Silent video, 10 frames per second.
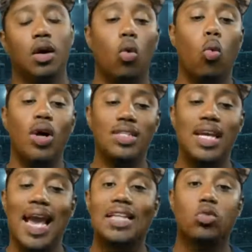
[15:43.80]
once he
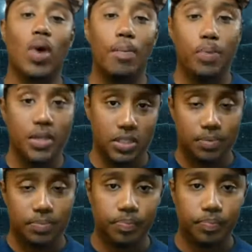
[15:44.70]
has
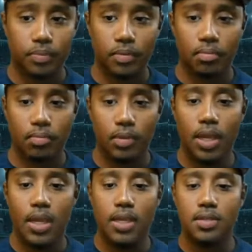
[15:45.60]
weapons,
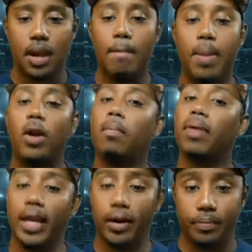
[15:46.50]
he's a better
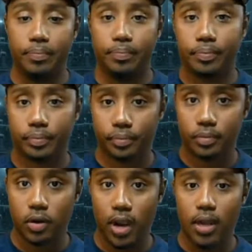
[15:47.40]
player,
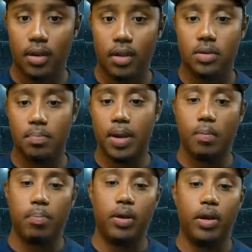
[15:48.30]
right? He's a
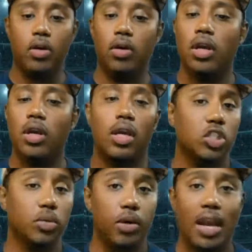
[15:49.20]
better player.
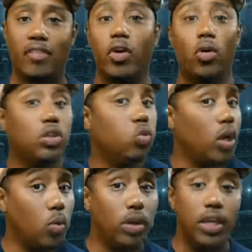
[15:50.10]
Christian McCaffrey, only
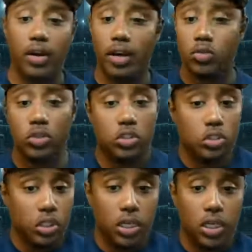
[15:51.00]
21 carries, which is
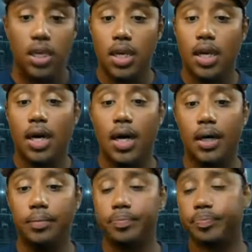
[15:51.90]
good.
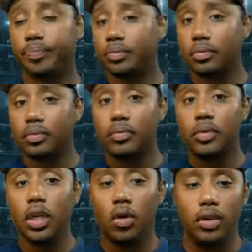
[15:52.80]
They
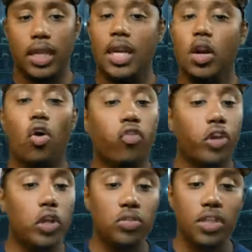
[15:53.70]
didn't
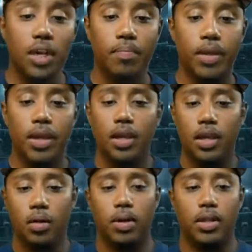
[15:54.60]
overuse him,
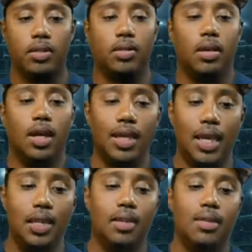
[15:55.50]
but
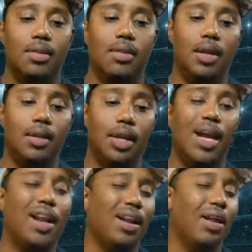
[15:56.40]
again, they
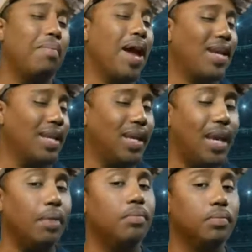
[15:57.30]
kind of let him back in the
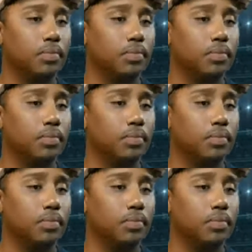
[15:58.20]
game.